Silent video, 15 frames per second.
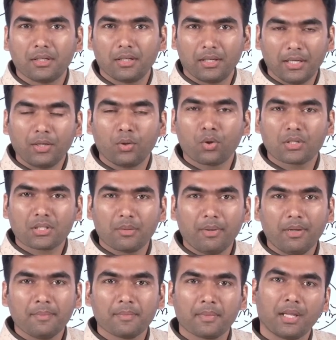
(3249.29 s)
in Lok Sabha.
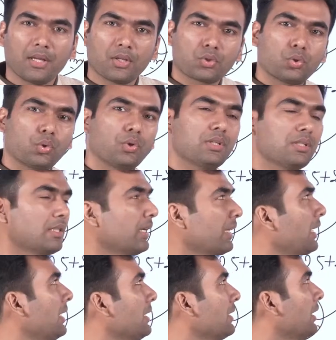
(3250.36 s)
So is the
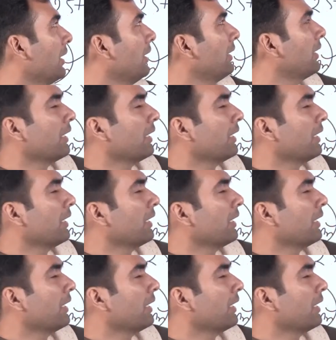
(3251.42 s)
case in